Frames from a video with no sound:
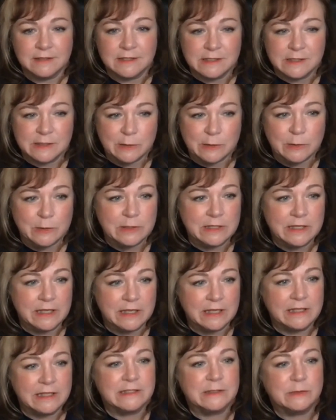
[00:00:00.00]
To soothe
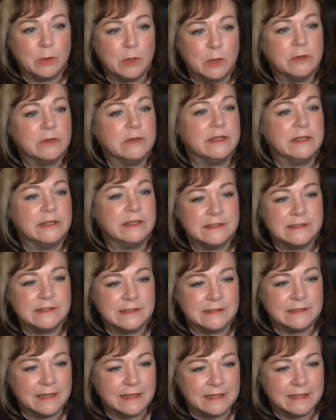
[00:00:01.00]
kids' worries
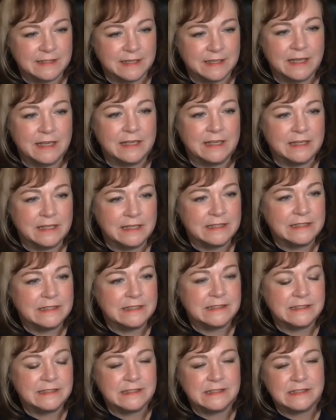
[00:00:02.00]
and
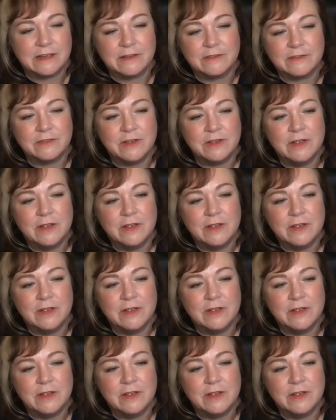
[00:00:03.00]
anxieties and stuff.